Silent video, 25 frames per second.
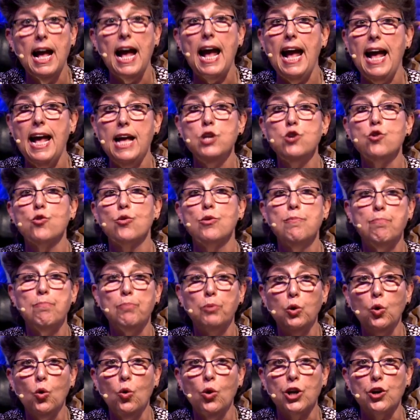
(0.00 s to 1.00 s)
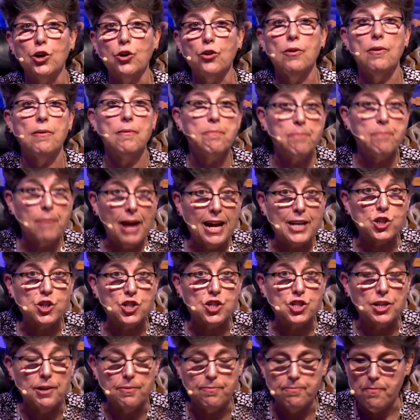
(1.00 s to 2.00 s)
and your employer
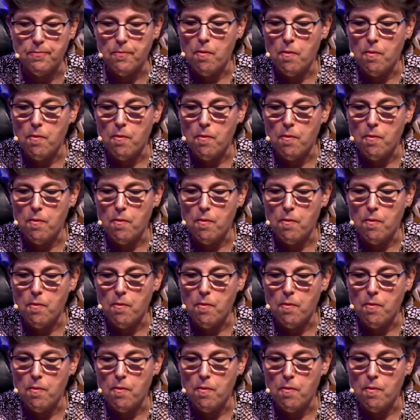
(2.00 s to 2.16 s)
matches it.